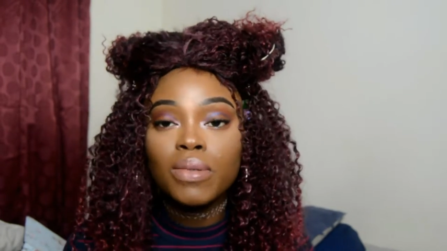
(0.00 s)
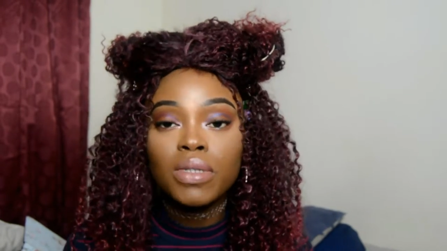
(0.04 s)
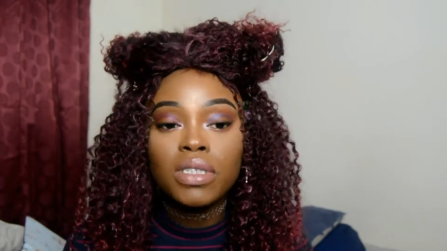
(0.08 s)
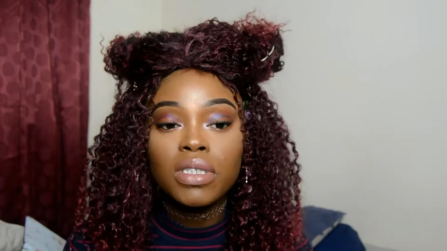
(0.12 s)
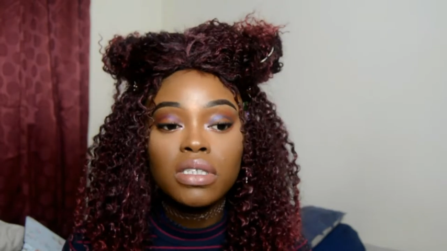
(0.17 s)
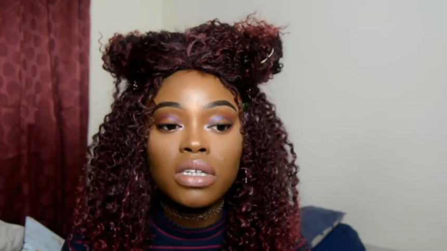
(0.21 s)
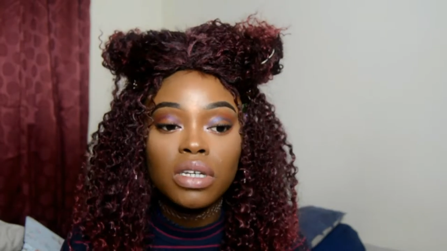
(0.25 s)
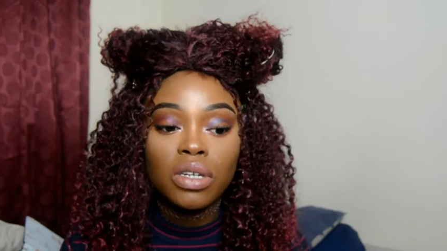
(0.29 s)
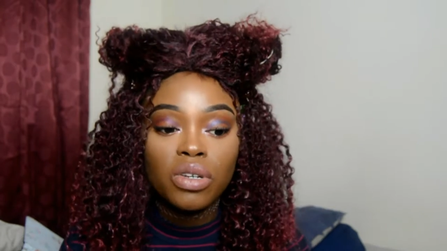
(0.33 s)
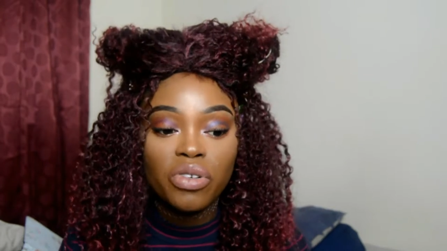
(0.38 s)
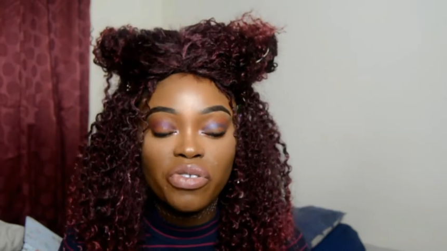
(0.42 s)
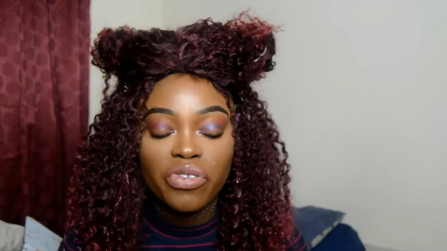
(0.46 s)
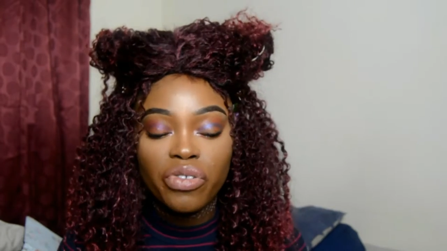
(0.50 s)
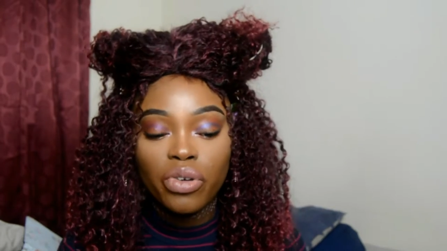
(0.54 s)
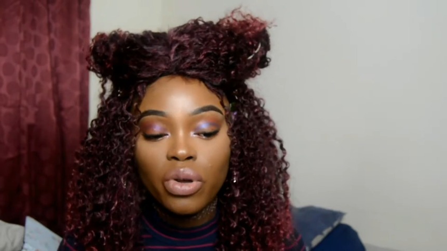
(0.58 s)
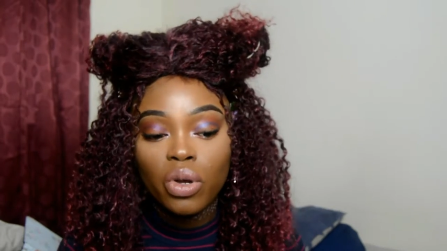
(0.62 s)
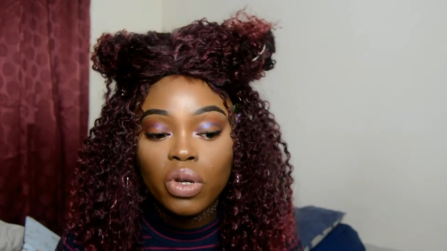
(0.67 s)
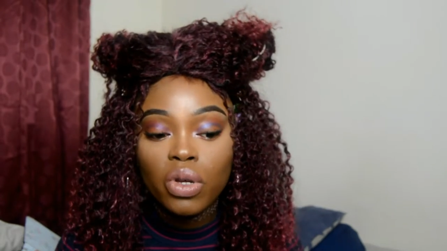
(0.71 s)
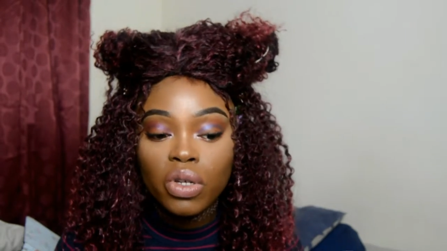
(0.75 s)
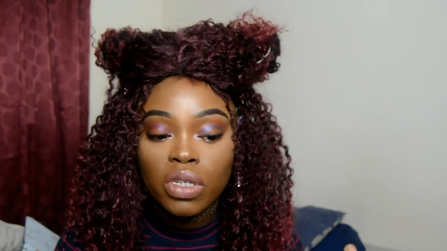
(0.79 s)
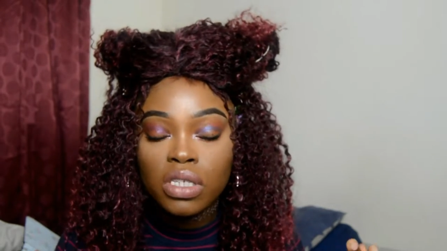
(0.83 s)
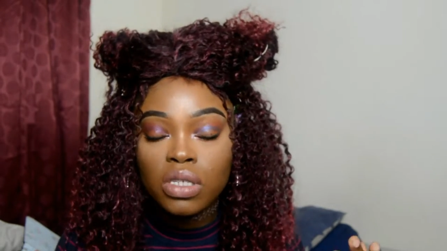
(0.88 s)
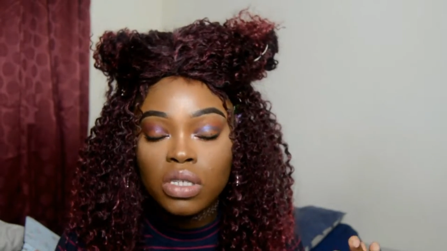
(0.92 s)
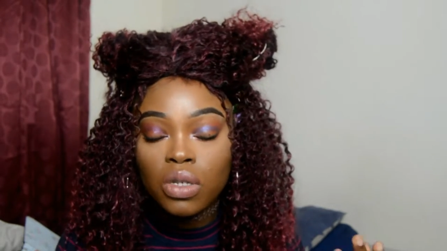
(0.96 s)
i'm just gonna
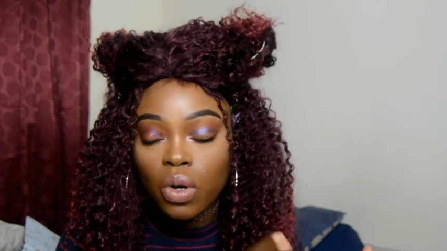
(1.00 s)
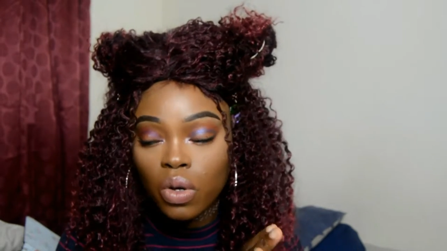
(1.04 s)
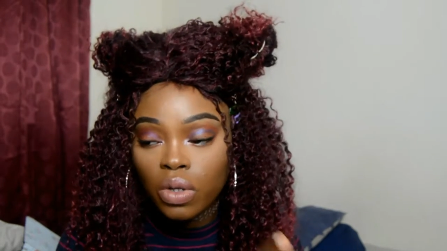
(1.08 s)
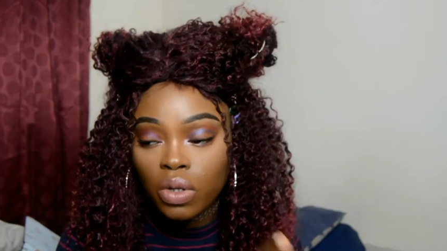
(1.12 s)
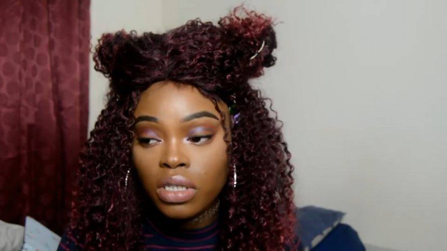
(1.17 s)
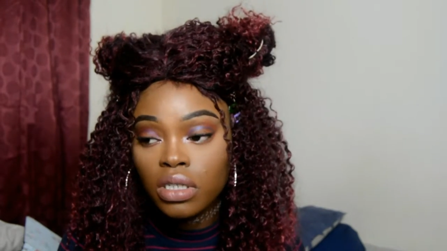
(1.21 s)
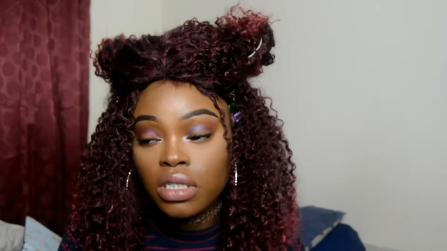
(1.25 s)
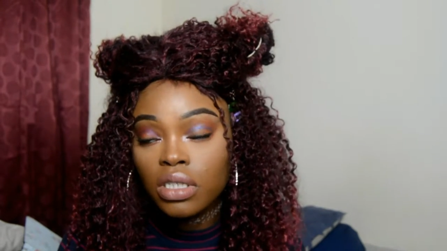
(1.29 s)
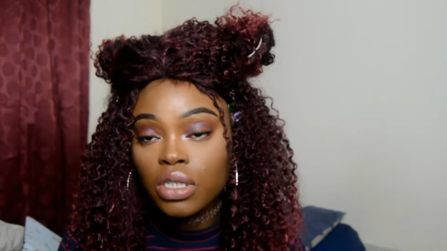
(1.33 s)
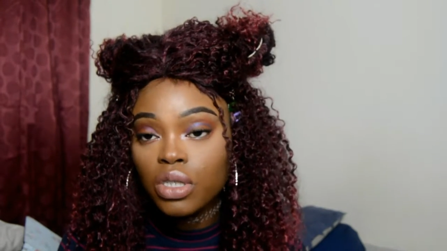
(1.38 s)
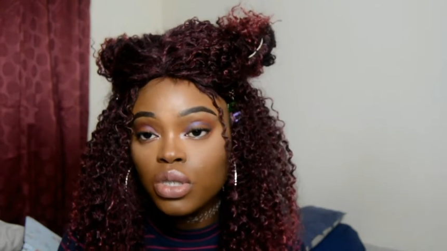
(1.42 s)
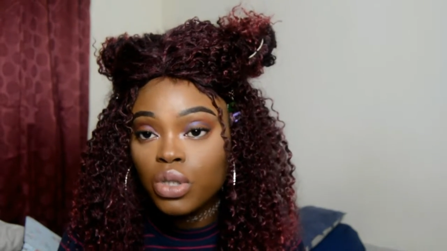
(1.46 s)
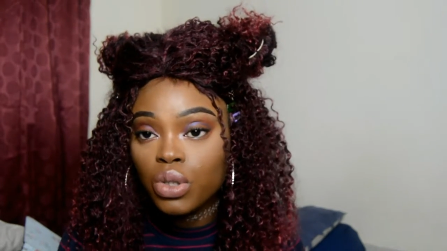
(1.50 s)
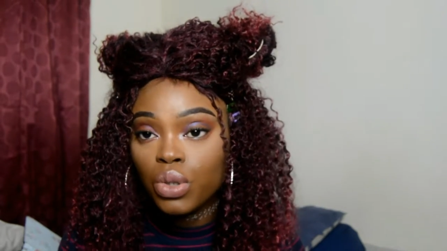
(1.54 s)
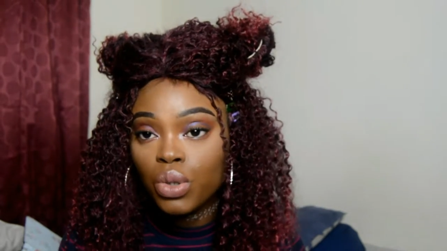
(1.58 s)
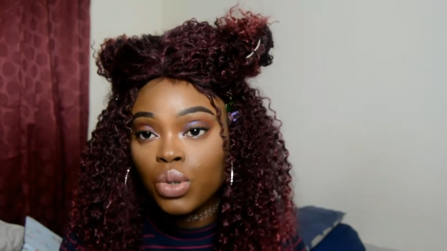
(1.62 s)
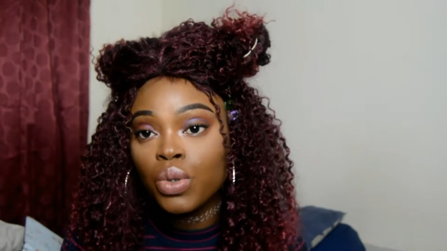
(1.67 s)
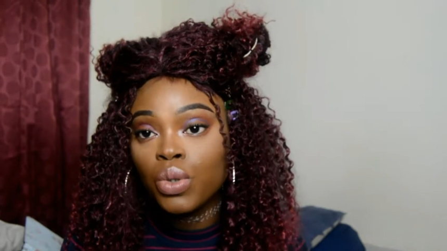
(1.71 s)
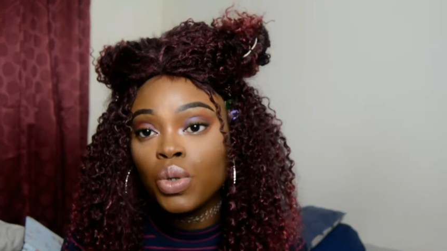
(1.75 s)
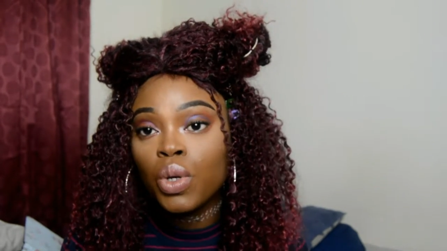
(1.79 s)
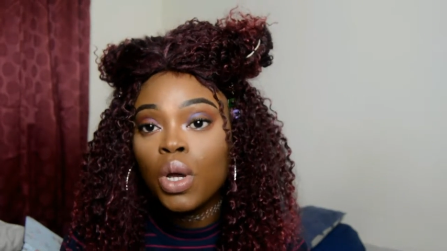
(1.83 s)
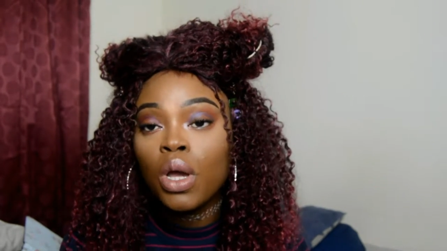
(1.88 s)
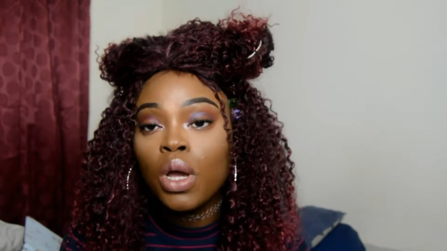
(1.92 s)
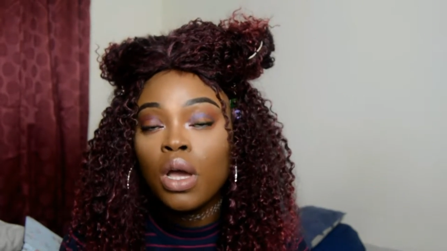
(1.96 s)
focus on these
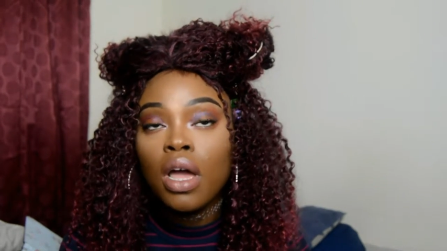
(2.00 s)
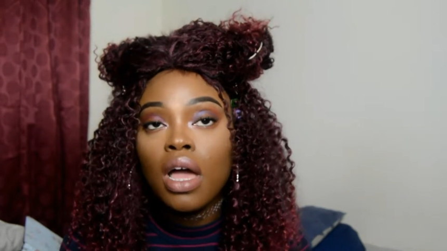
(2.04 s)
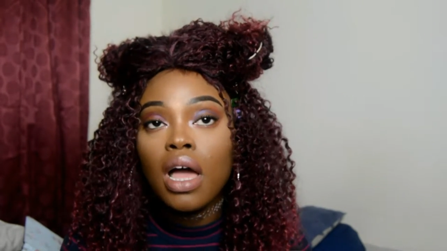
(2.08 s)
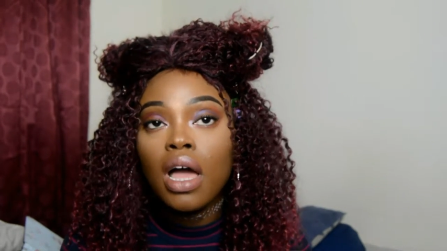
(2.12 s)
two